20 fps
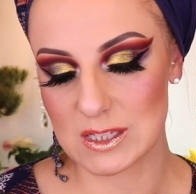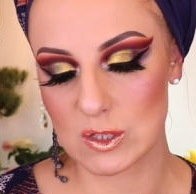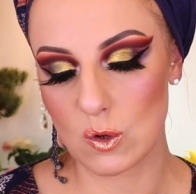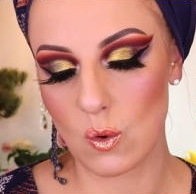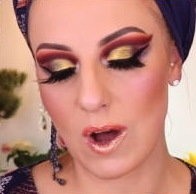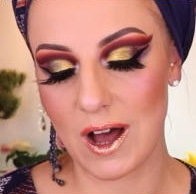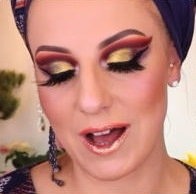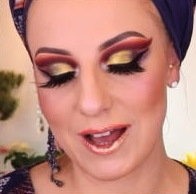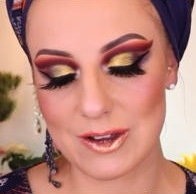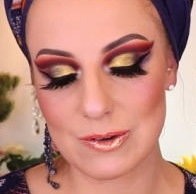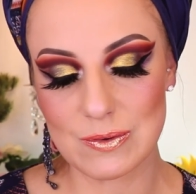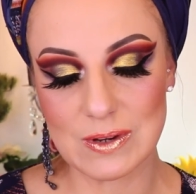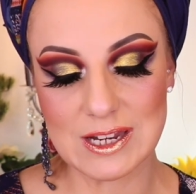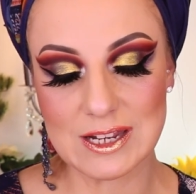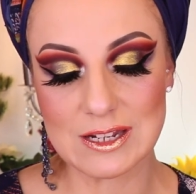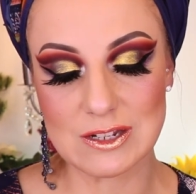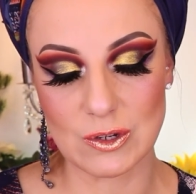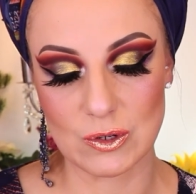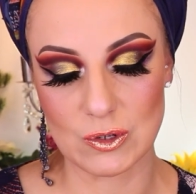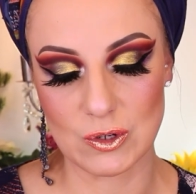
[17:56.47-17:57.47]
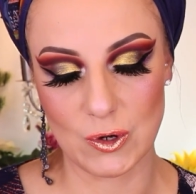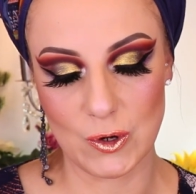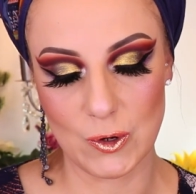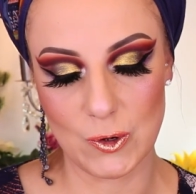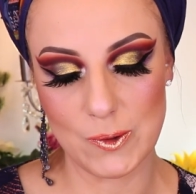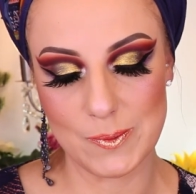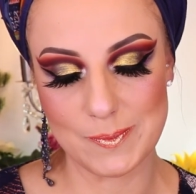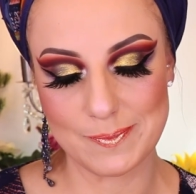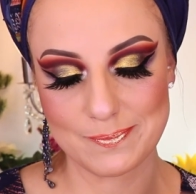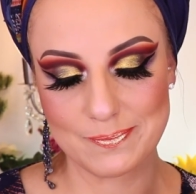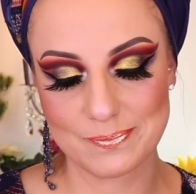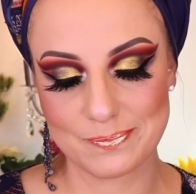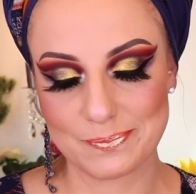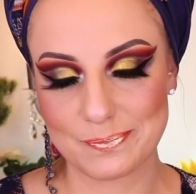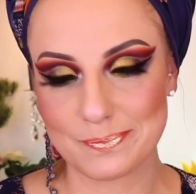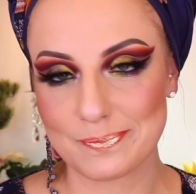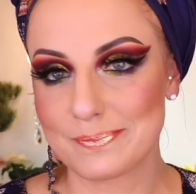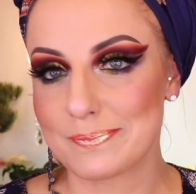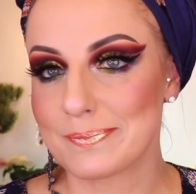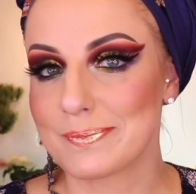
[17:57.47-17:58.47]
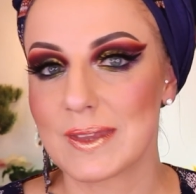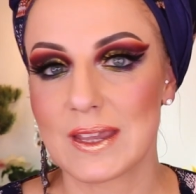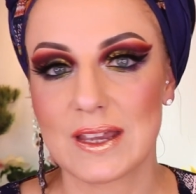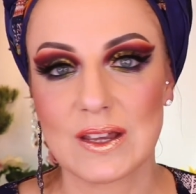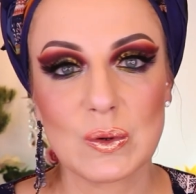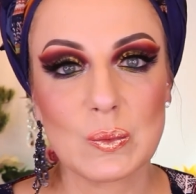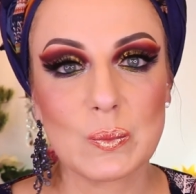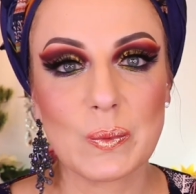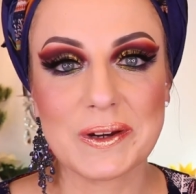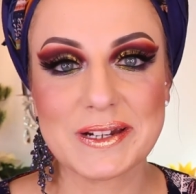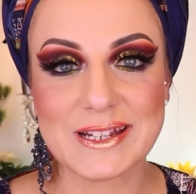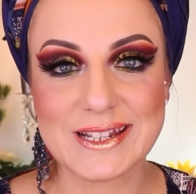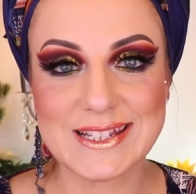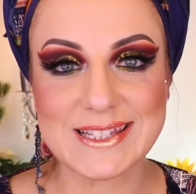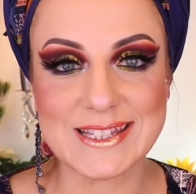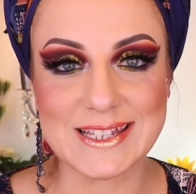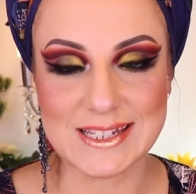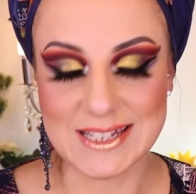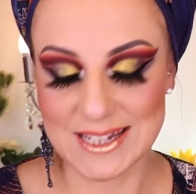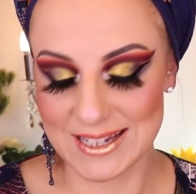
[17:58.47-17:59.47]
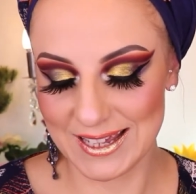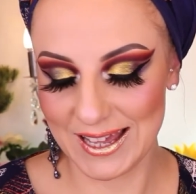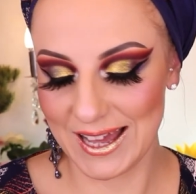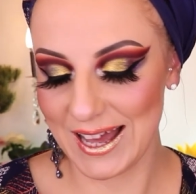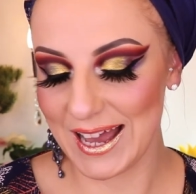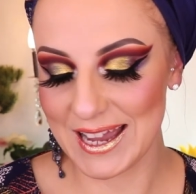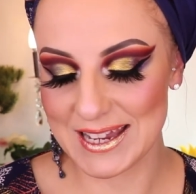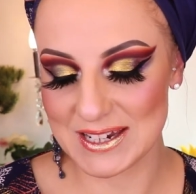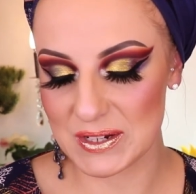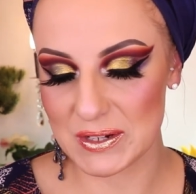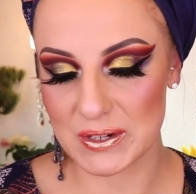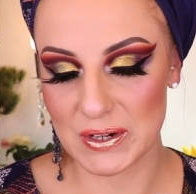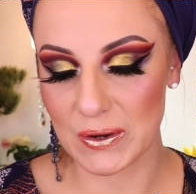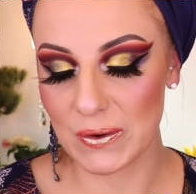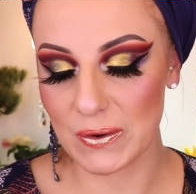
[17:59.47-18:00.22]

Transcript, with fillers: So I really don't know. What is it? I don't